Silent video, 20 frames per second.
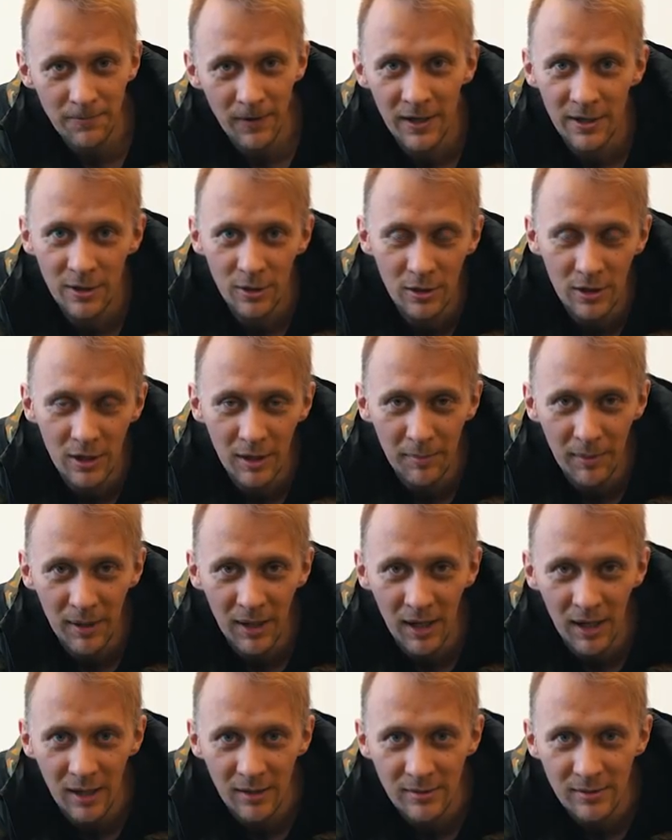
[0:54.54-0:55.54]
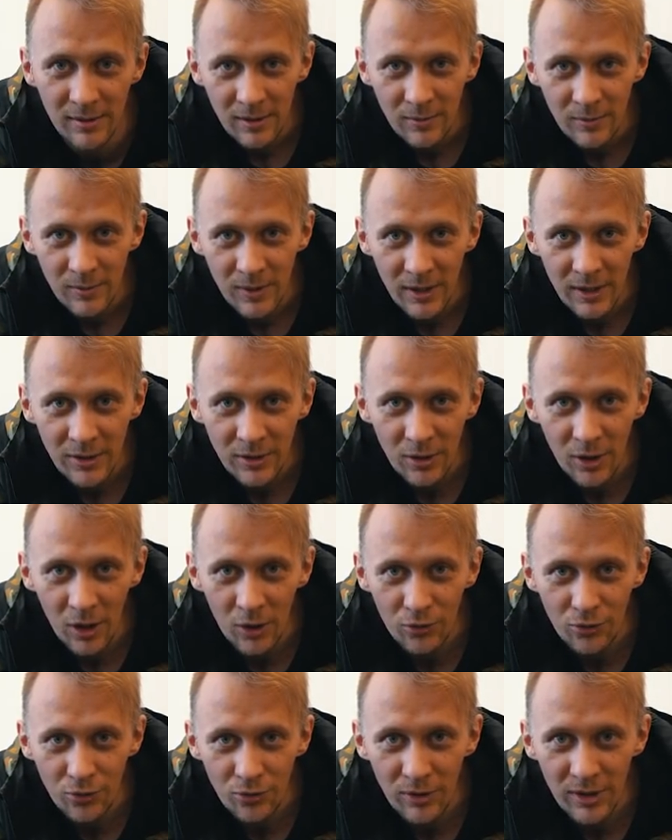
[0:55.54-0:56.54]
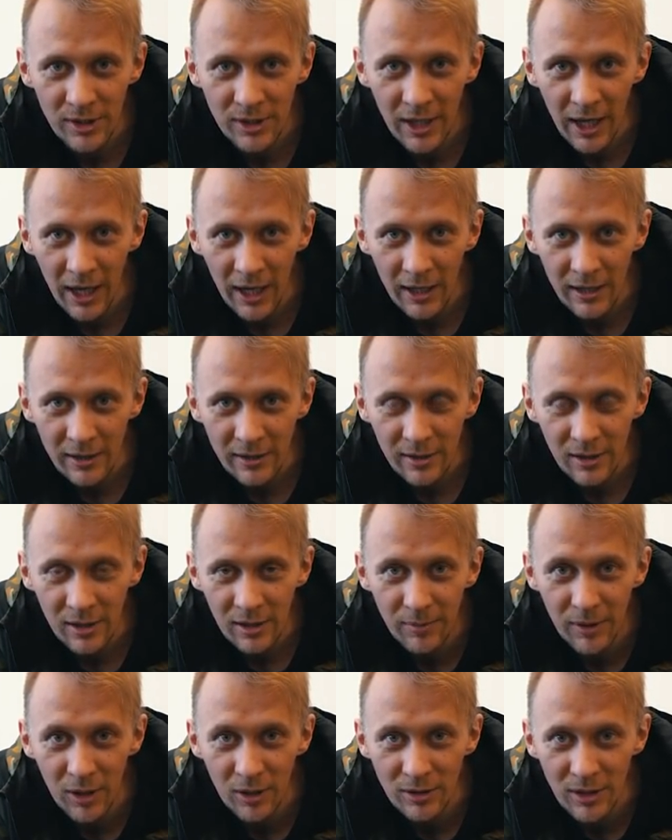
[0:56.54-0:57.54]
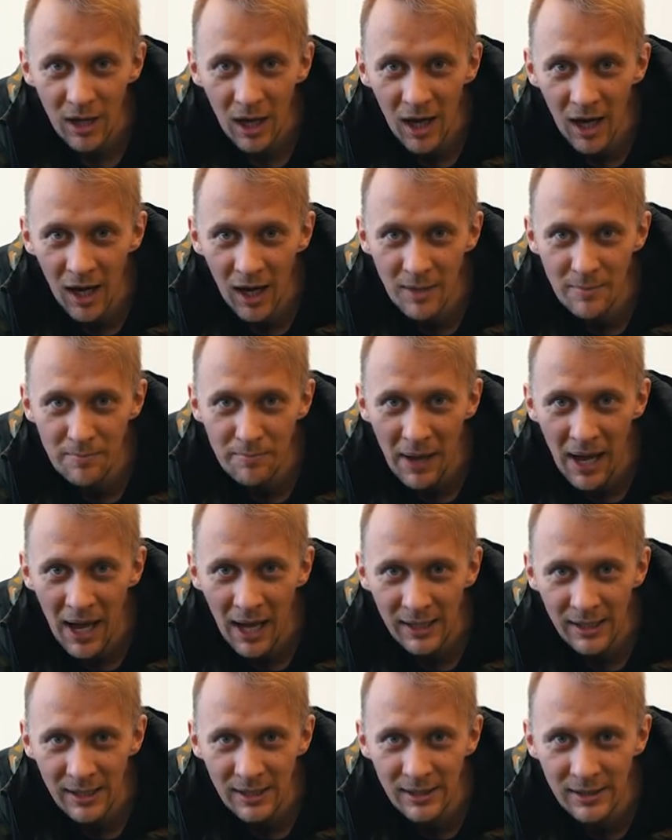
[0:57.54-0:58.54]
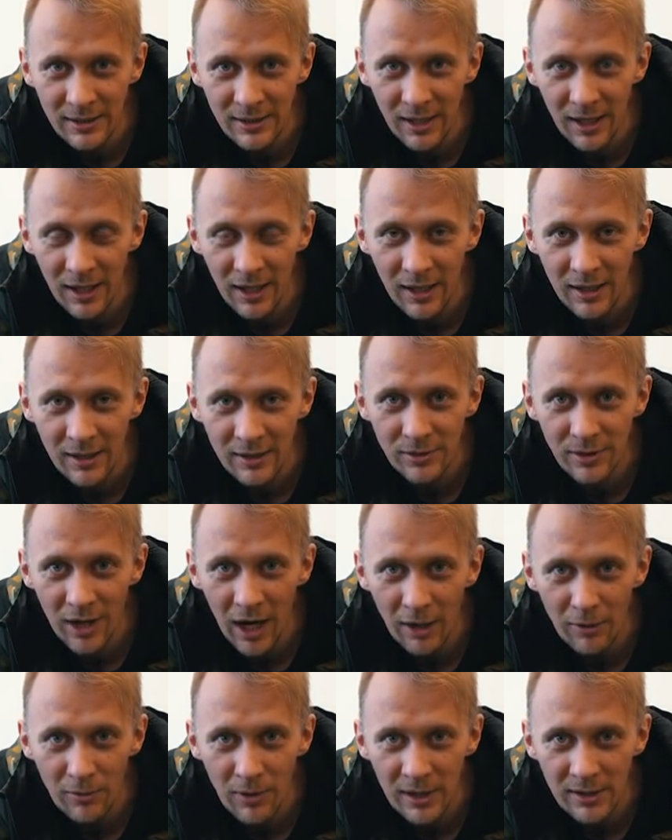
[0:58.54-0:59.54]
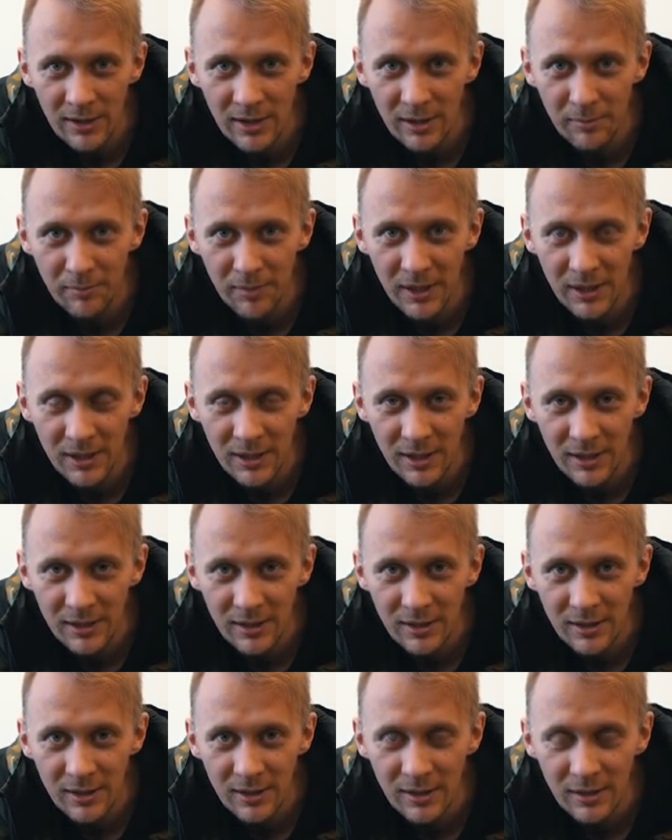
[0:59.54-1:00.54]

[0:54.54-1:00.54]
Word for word: find Jukka, but we need to go through this edit because I'm back in the directing business.